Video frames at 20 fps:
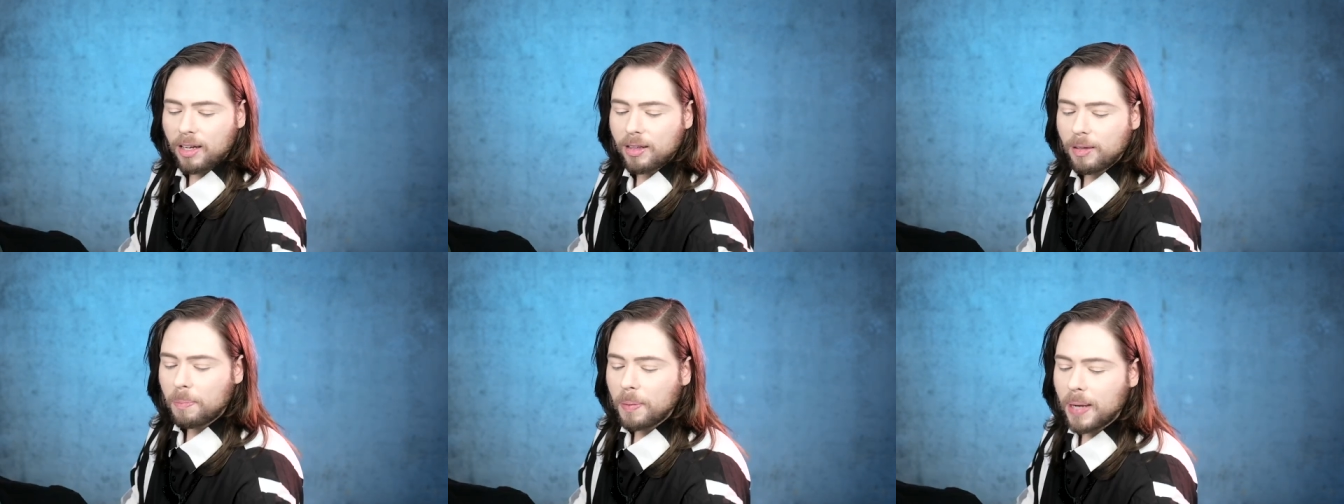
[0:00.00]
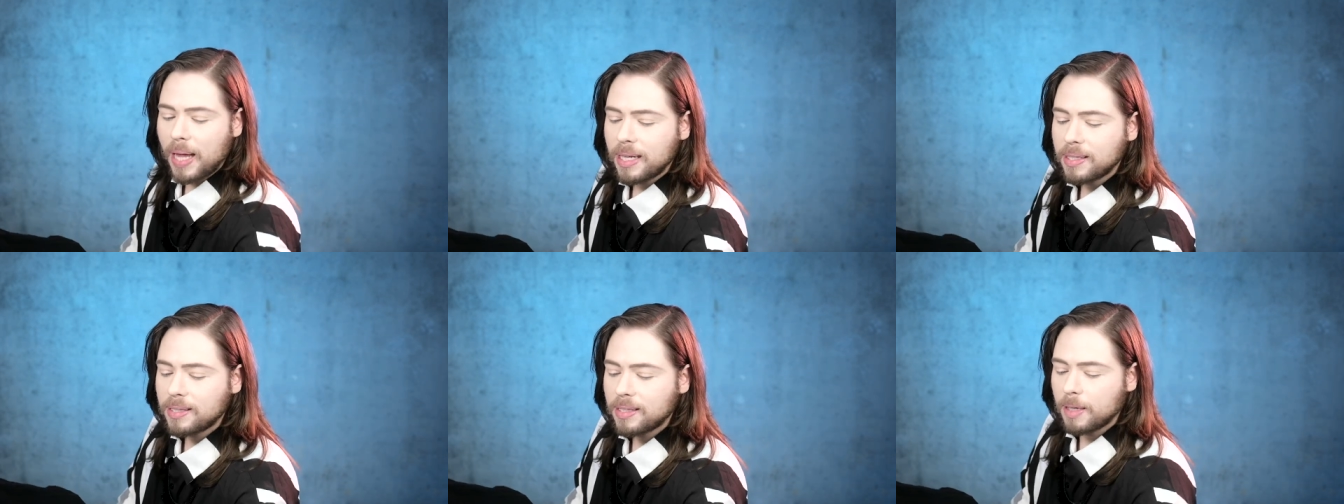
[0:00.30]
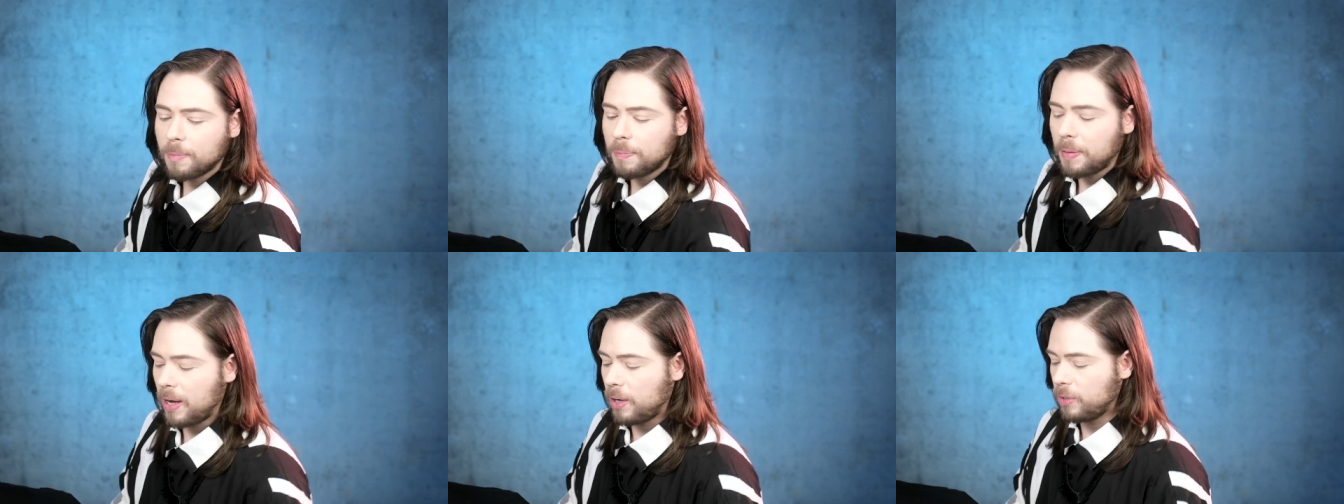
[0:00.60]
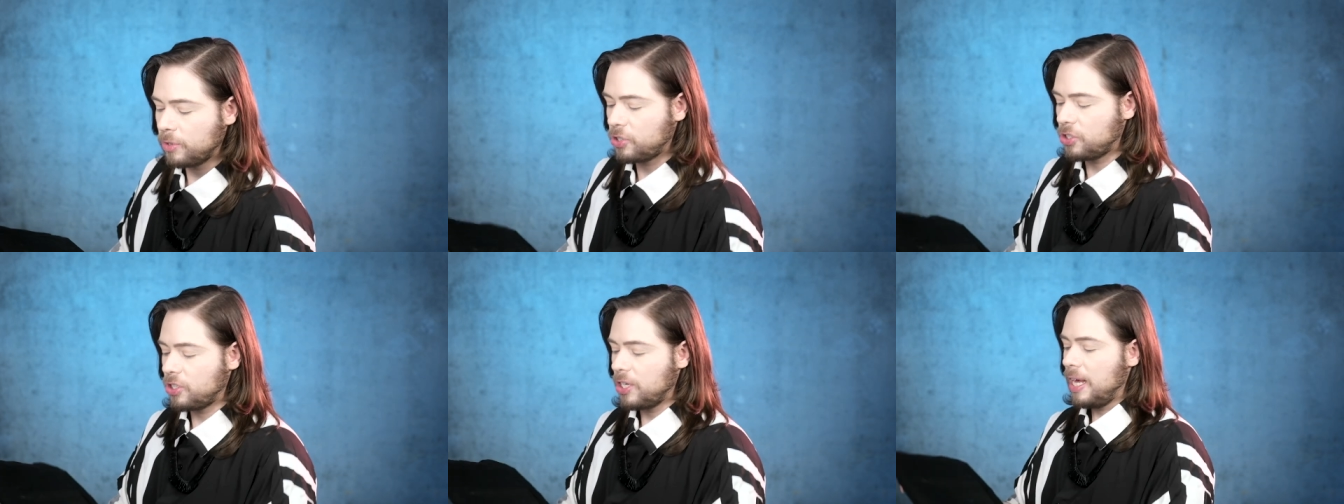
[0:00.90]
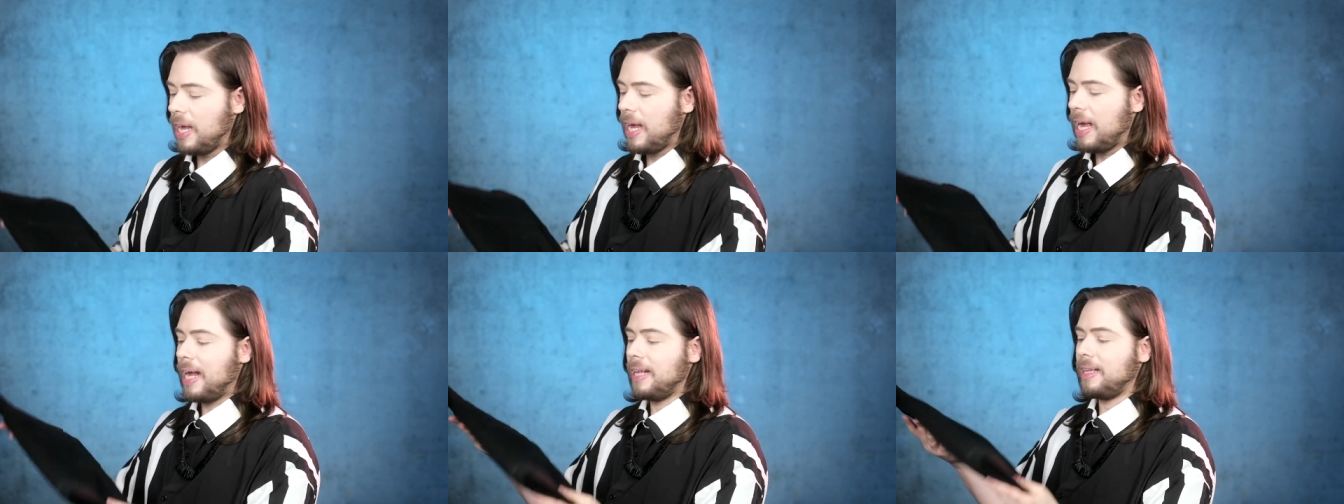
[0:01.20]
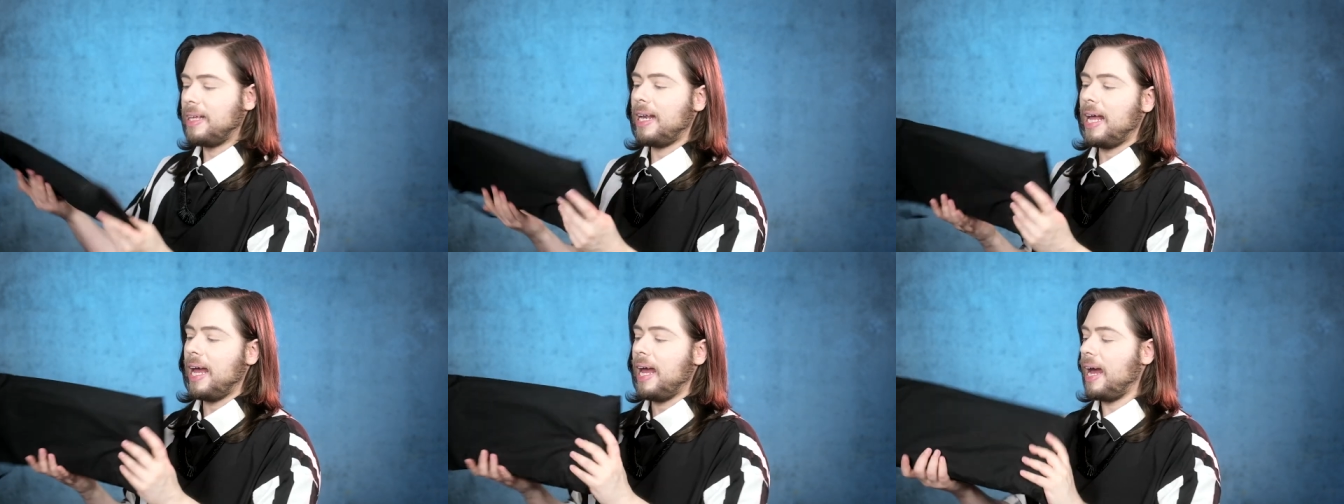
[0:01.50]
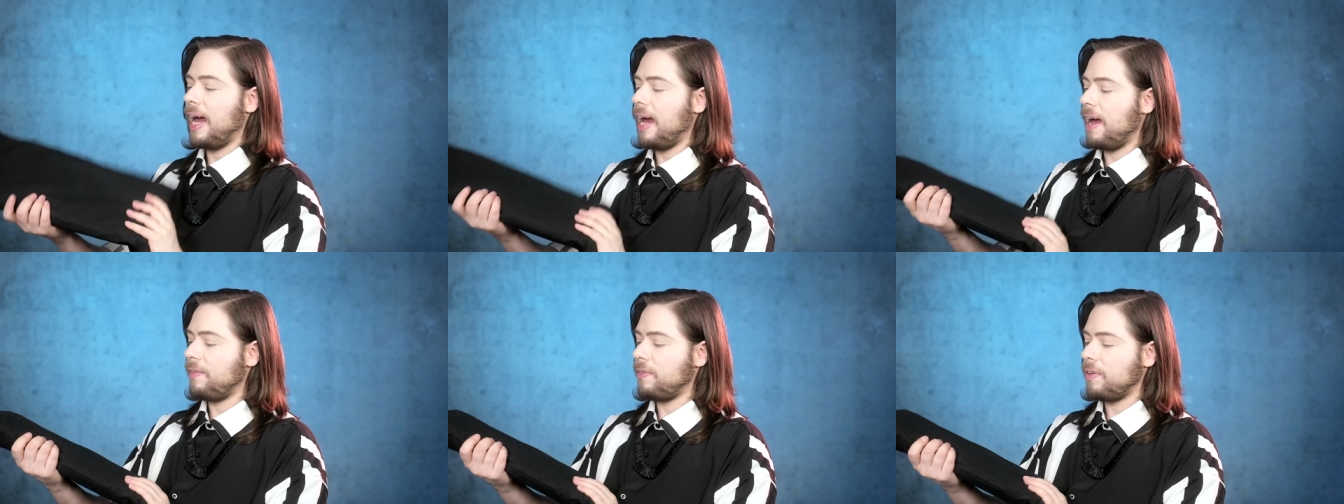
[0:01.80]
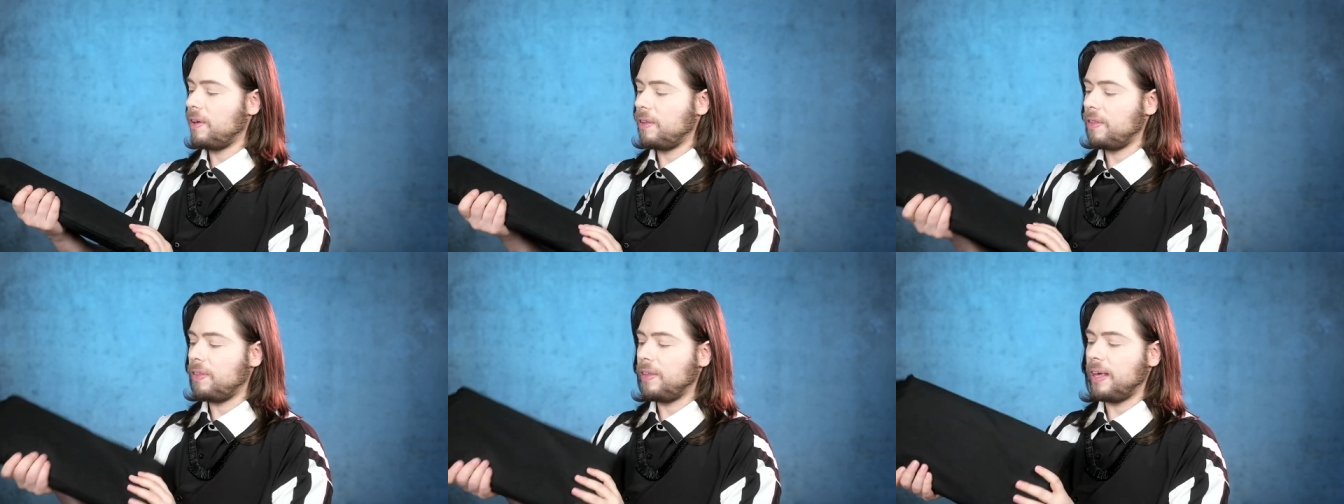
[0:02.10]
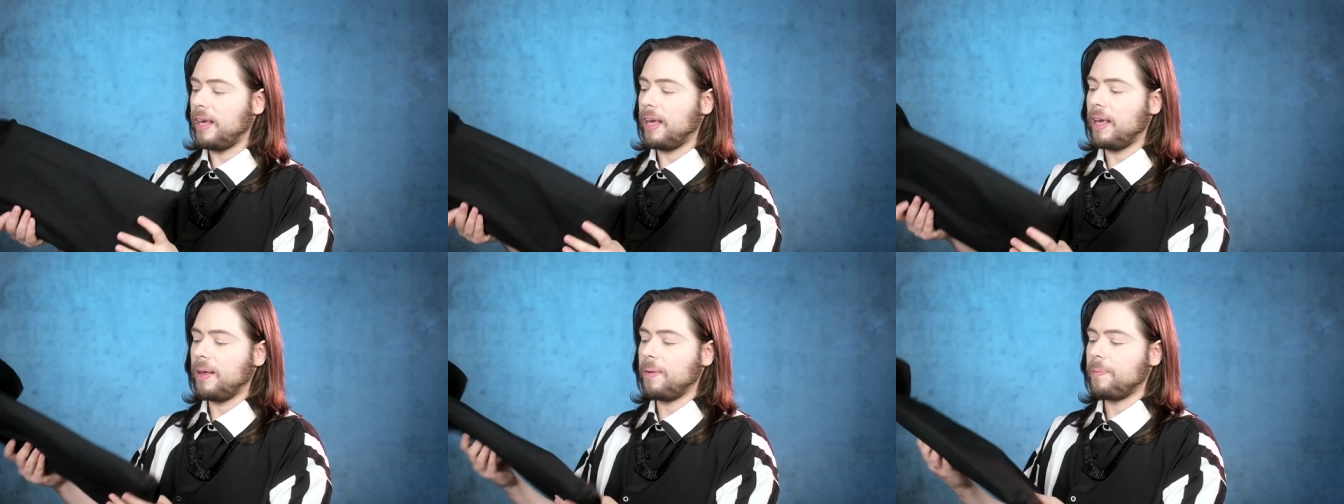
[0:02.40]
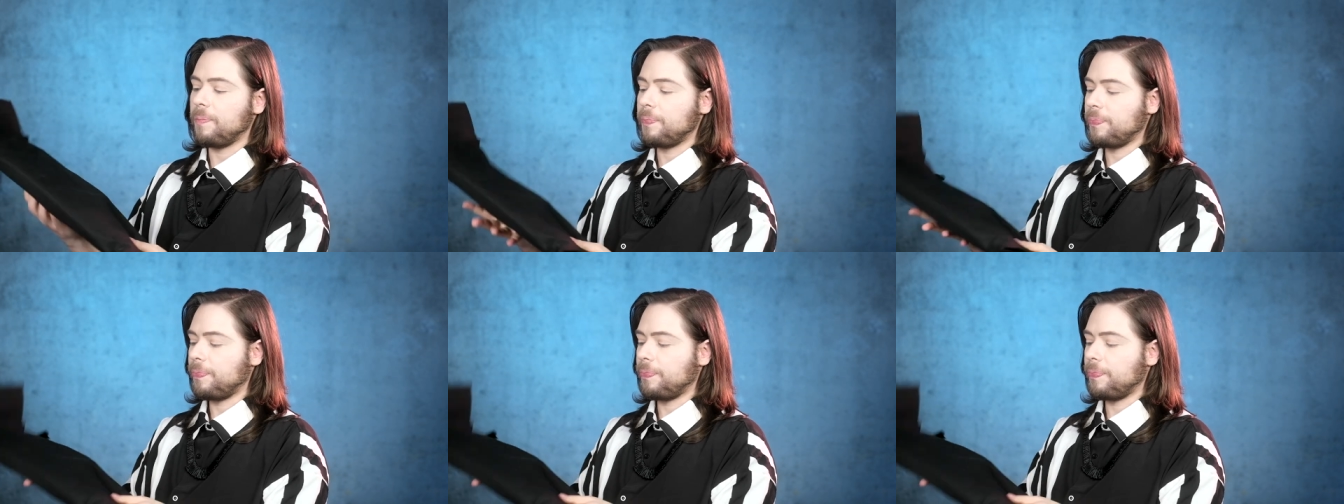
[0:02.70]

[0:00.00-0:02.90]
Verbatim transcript: of the plastic pouch and then I have the